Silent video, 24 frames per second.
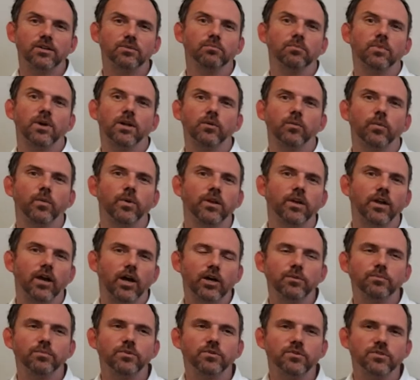but we
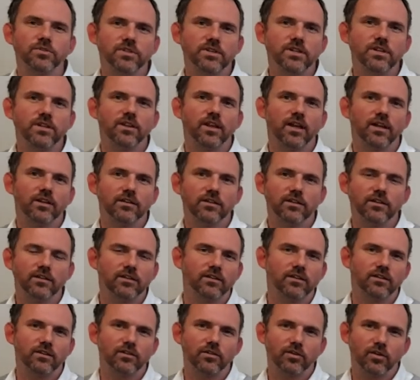hope to see that
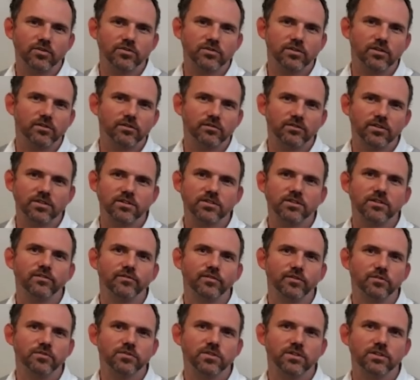in the not so distant
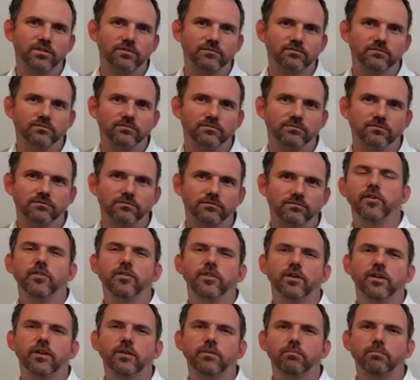future.
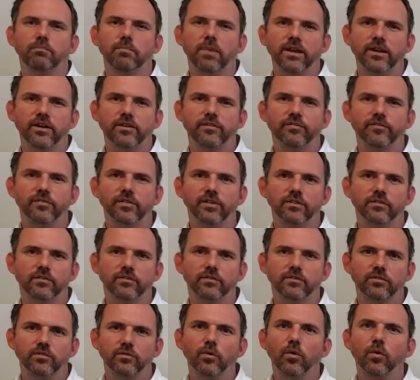Further benefit
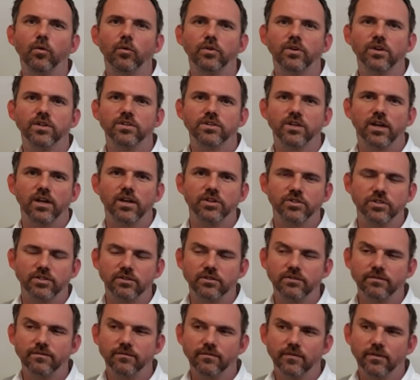to
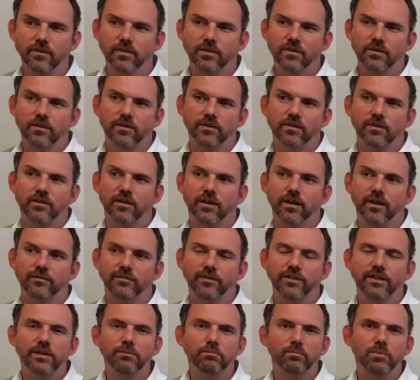organization
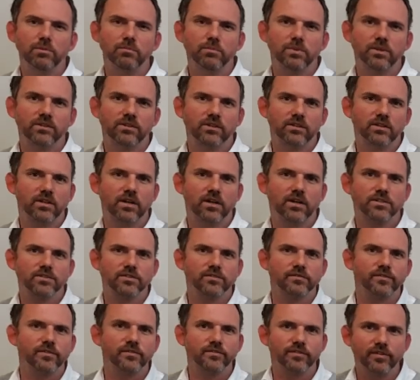having implemented an
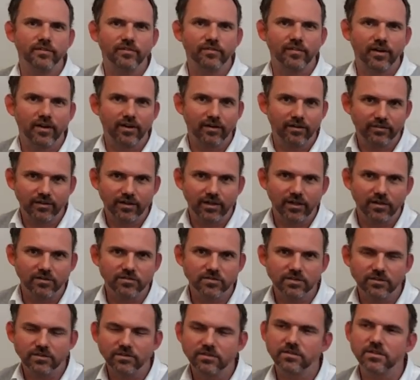ISO
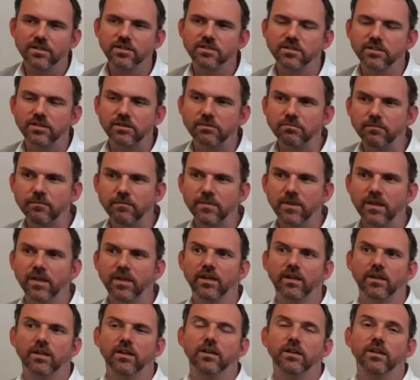55000 system
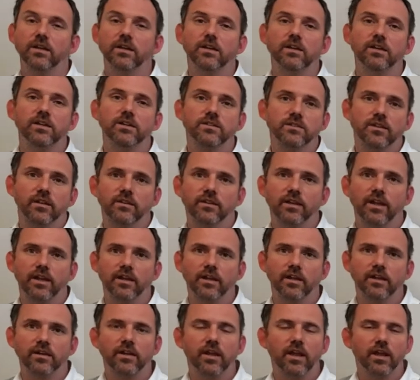is that
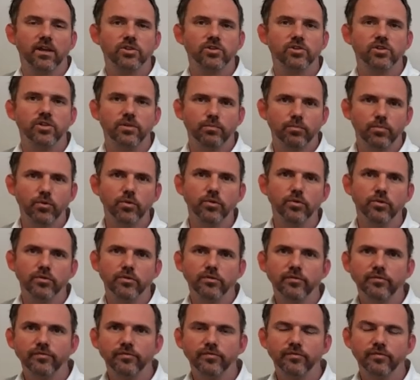they can actually
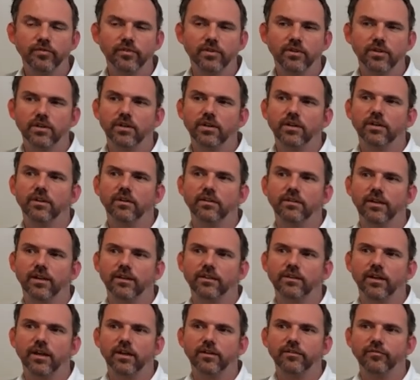prove
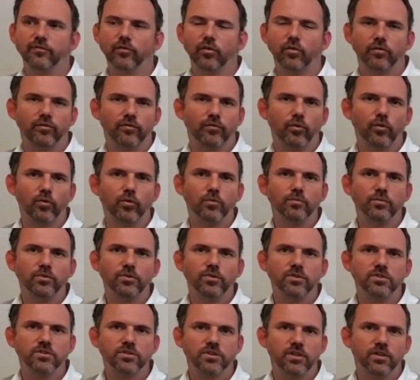that they've conformed
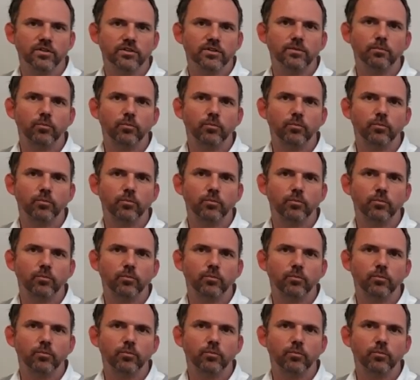to certain